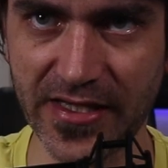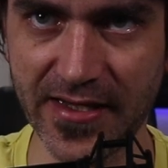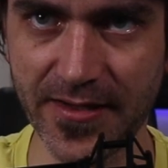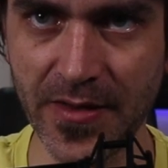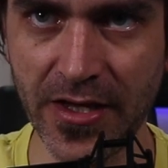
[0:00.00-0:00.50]

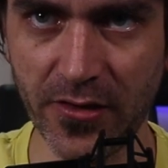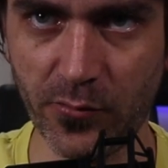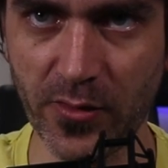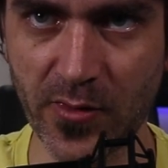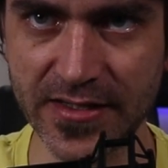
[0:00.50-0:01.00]
here
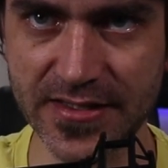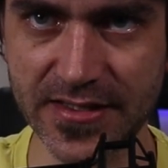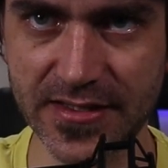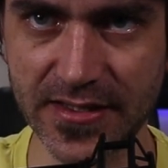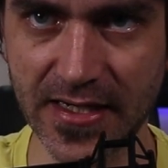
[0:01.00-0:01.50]
we want
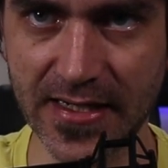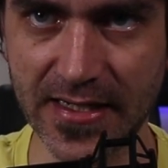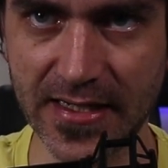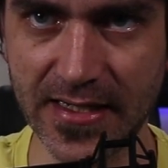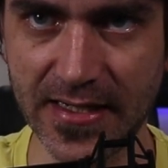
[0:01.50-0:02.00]

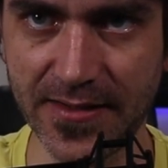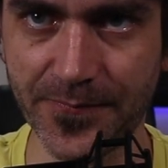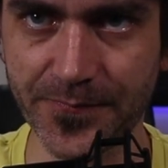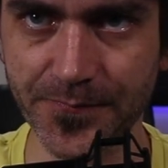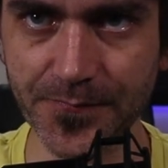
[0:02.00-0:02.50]
to
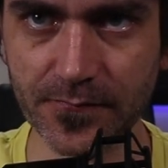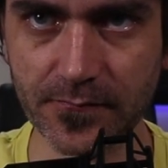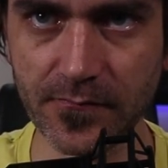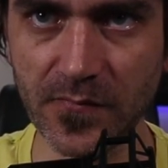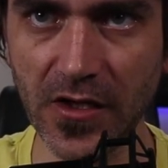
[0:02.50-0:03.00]

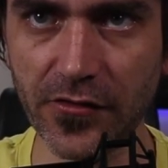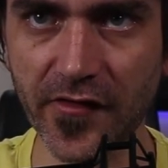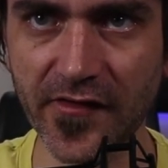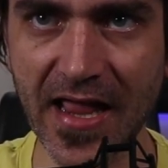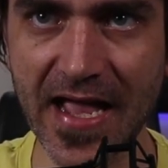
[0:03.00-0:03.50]

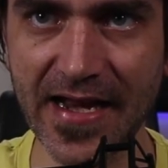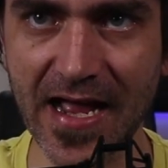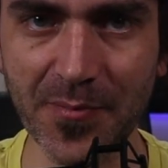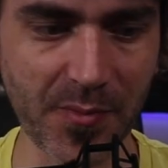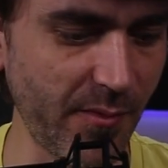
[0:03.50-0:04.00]
slide
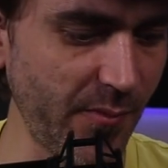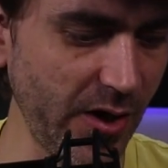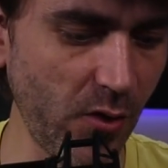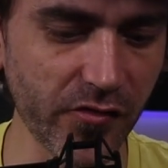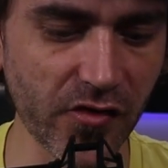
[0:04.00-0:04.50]
up, but
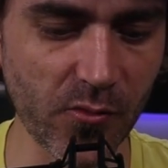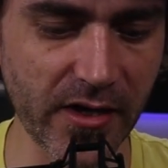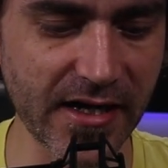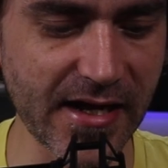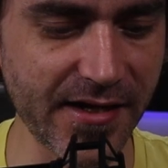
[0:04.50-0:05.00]
we also
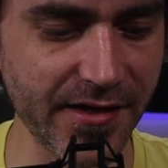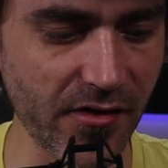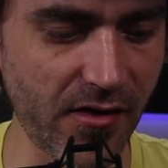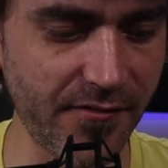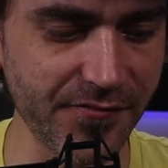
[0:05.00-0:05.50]
want to cut it
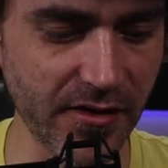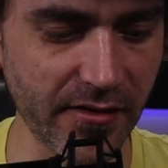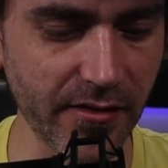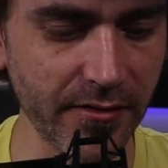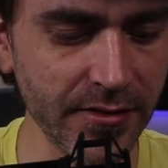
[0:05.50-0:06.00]

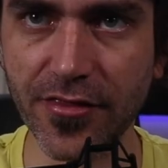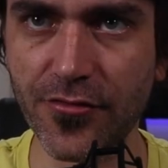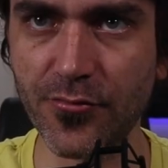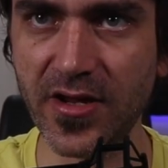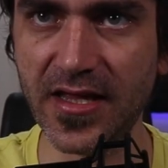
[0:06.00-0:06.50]
after
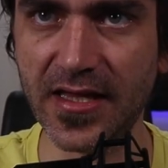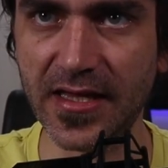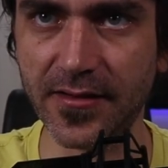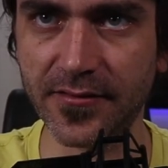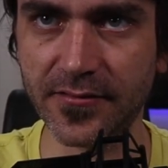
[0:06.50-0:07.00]
3.